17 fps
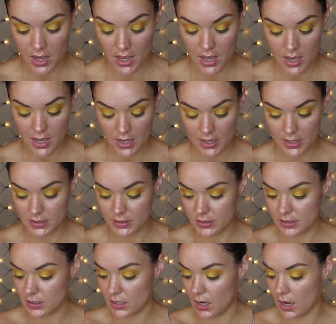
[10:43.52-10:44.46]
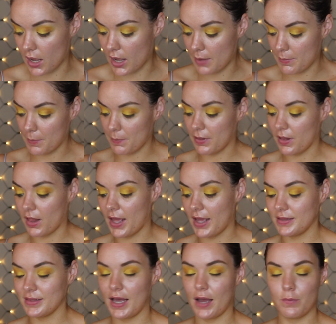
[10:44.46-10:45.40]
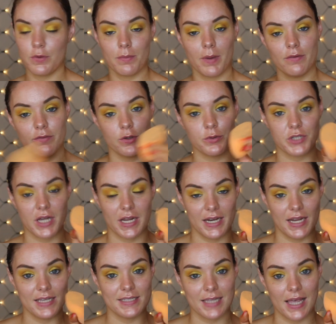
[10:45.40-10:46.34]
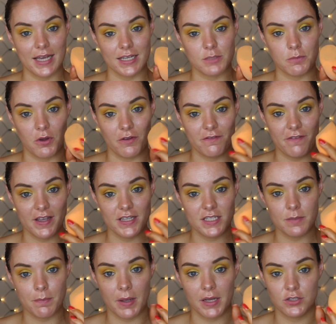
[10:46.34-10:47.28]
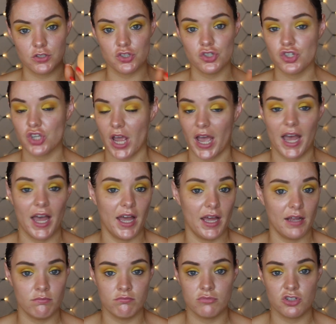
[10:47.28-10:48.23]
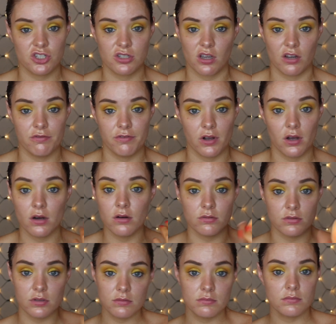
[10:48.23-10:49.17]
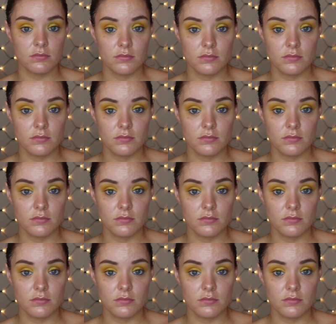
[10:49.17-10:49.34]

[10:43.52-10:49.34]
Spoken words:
And I'm applying that with my Real Techniques Expert Face Sponge and just going for gold.